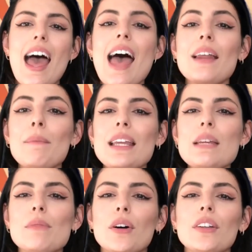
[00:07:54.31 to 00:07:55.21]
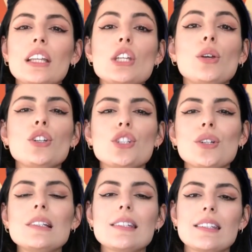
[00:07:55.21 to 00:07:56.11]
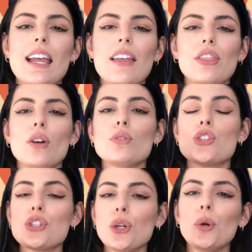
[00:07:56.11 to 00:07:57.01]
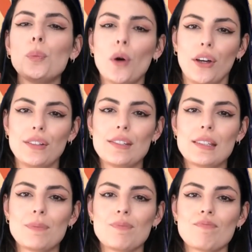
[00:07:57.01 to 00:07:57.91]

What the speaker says: At a minimum, you should state those 2 points.